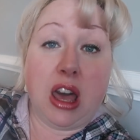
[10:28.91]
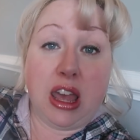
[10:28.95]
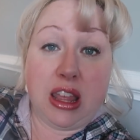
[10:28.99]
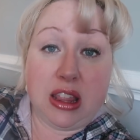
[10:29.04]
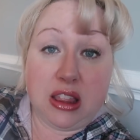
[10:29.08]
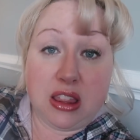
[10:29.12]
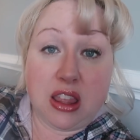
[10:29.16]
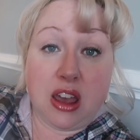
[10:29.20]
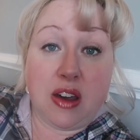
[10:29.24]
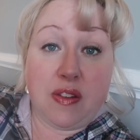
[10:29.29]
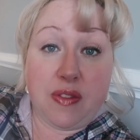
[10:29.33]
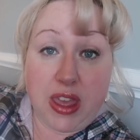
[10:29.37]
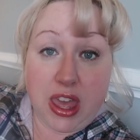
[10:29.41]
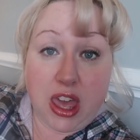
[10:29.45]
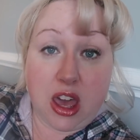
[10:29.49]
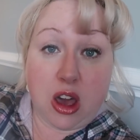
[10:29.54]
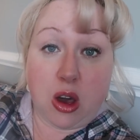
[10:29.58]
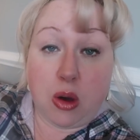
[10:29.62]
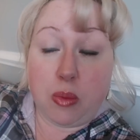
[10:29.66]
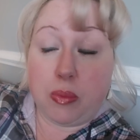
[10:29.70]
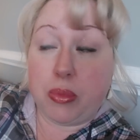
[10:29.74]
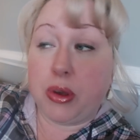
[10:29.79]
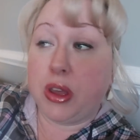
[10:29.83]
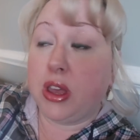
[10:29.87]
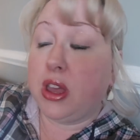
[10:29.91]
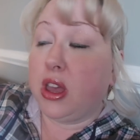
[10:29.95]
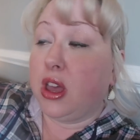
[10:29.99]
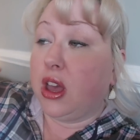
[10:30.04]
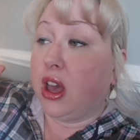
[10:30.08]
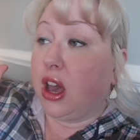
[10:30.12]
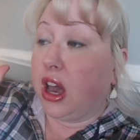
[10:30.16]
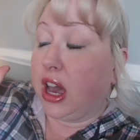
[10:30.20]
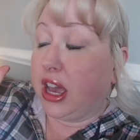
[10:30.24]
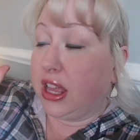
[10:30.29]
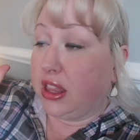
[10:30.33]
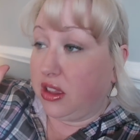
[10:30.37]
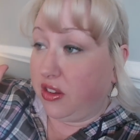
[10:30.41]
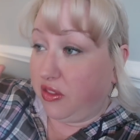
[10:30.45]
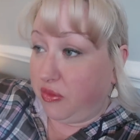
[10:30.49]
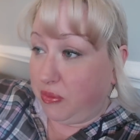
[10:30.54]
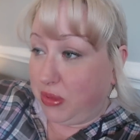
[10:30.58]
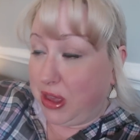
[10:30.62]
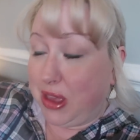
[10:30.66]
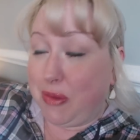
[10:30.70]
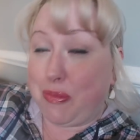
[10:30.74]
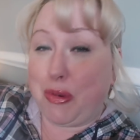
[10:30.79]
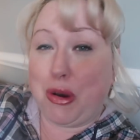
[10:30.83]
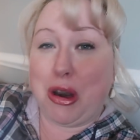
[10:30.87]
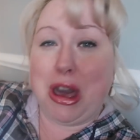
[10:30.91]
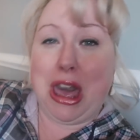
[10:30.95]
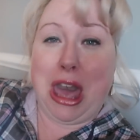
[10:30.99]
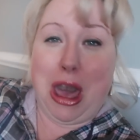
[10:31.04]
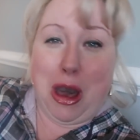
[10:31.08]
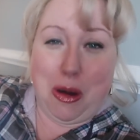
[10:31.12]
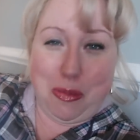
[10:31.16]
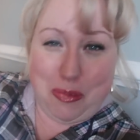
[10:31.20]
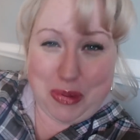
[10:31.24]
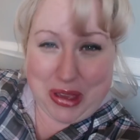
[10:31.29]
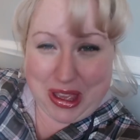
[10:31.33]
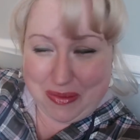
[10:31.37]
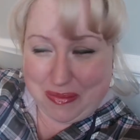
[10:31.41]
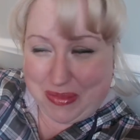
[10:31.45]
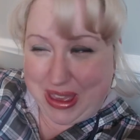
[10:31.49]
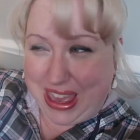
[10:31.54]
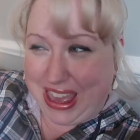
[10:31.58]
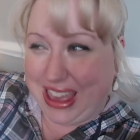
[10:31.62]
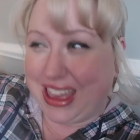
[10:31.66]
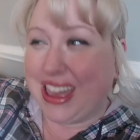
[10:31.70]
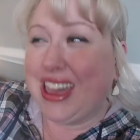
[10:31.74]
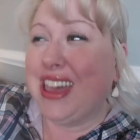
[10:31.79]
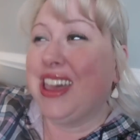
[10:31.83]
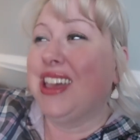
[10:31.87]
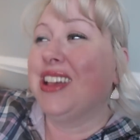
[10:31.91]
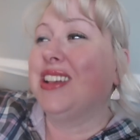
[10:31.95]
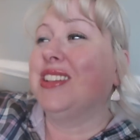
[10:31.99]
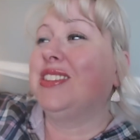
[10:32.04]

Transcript: I love help I love people helping me.